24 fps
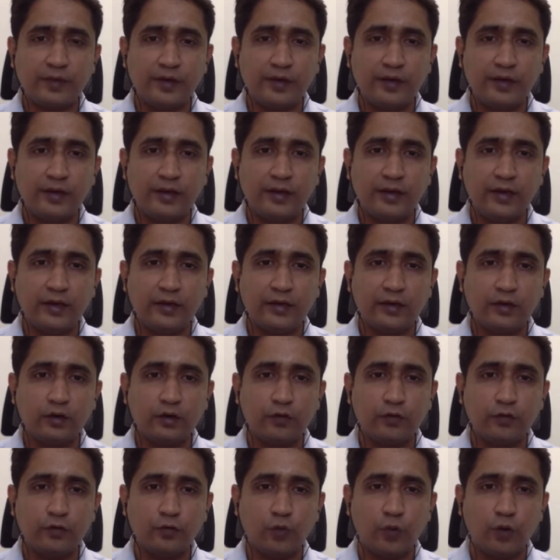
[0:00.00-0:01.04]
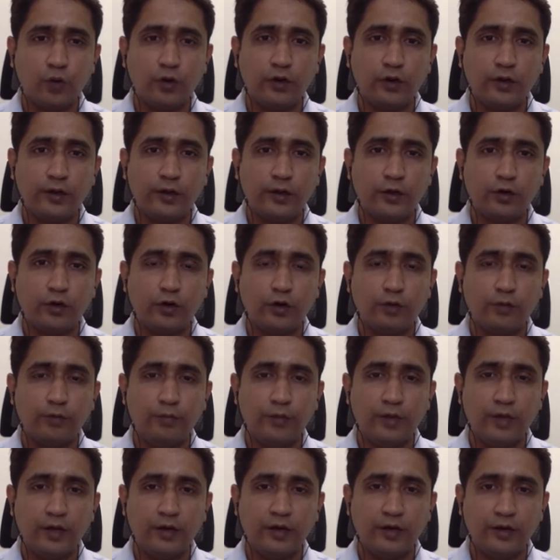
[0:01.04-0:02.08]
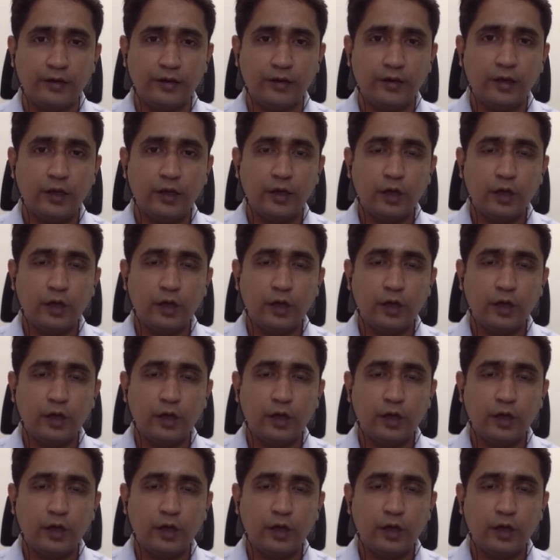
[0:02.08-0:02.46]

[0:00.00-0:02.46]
indicator of quality or ability